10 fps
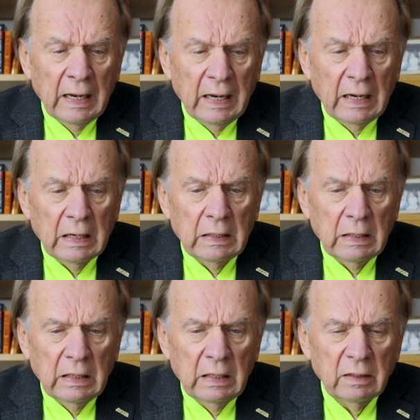
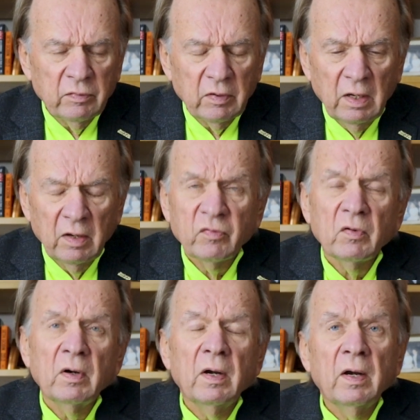And his his
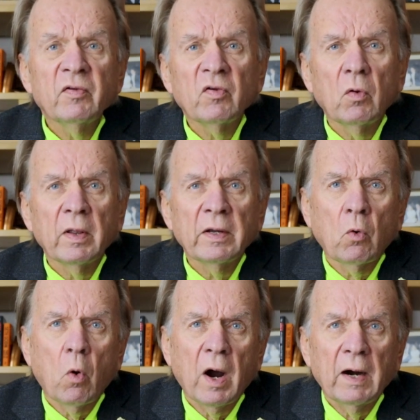initial
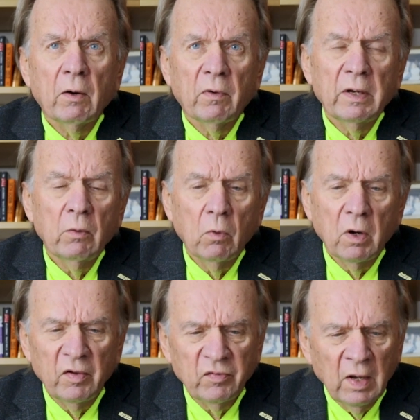inquiry
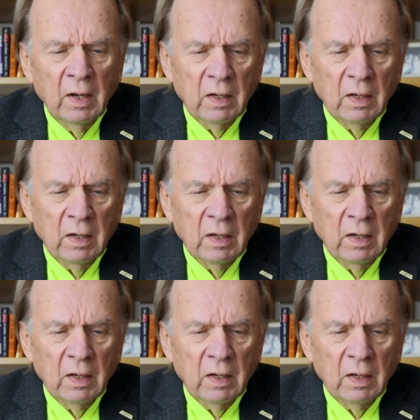was,